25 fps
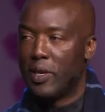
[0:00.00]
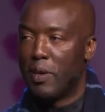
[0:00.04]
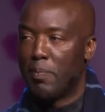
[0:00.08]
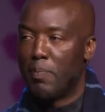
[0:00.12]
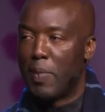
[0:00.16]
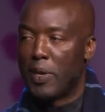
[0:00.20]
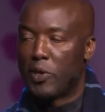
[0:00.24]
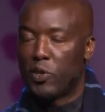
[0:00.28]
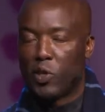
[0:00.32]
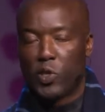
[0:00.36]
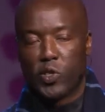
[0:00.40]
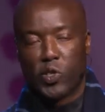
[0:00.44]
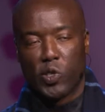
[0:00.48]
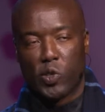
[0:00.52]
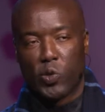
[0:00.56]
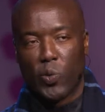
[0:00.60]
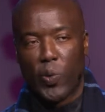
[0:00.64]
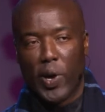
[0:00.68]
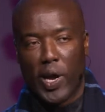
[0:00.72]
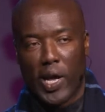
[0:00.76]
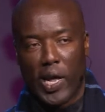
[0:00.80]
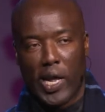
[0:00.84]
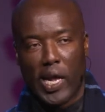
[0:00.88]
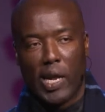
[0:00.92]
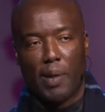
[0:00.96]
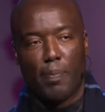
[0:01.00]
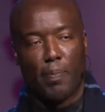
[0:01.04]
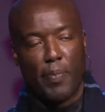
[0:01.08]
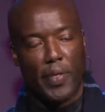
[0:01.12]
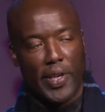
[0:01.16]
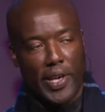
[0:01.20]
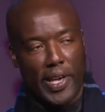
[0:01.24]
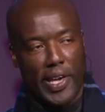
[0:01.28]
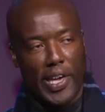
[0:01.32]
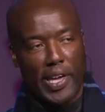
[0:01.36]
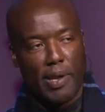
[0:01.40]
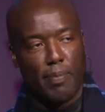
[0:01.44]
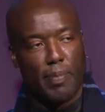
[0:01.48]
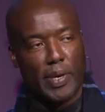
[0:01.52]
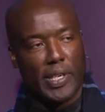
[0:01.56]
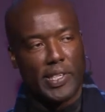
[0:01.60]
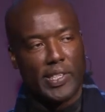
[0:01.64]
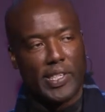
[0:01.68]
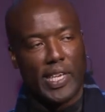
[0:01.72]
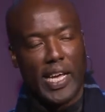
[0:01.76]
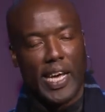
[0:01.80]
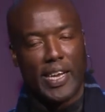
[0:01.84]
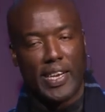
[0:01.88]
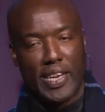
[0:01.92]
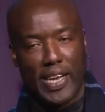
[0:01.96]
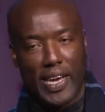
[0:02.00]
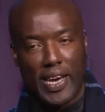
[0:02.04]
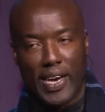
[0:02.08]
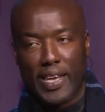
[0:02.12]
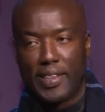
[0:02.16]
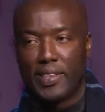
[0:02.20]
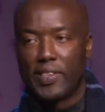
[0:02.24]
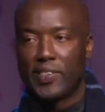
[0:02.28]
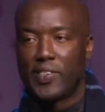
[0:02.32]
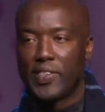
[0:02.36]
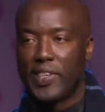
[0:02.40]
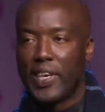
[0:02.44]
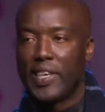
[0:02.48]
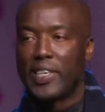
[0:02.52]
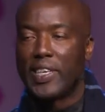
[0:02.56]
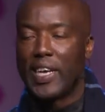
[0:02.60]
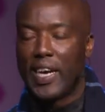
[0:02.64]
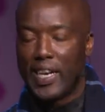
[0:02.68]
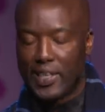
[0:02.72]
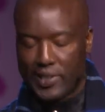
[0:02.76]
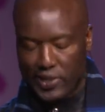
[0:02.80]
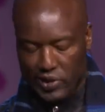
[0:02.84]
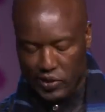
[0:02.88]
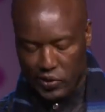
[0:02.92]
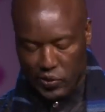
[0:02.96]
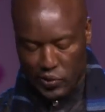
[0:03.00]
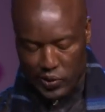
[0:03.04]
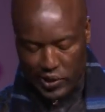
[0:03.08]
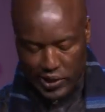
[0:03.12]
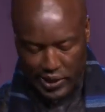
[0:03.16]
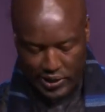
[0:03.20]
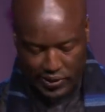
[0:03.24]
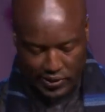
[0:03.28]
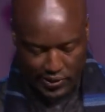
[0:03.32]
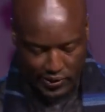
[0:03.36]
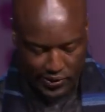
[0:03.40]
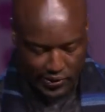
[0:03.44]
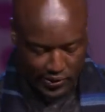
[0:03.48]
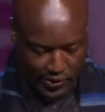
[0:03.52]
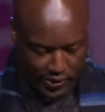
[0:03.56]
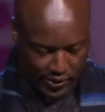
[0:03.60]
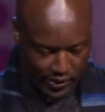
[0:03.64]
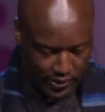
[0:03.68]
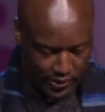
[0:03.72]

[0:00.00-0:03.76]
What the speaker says: but also to help the inmates and others get access to justice.